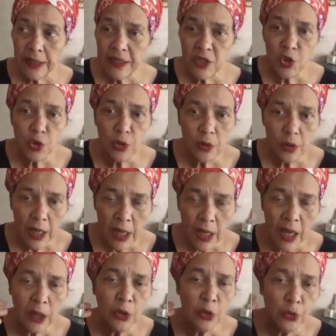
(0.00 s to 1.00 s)
It's
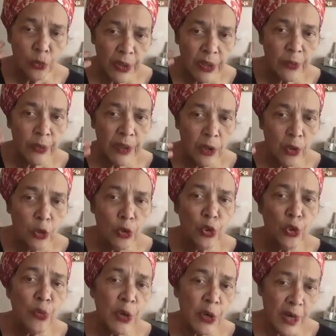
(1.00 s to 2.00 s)
how will we
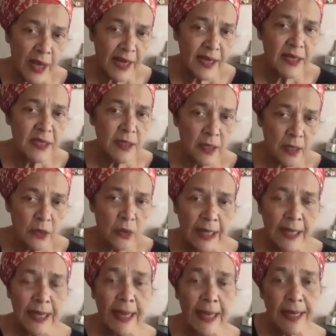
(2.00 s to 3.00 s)
humanize
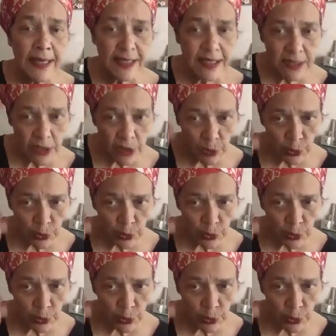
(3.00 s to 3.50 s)
the world,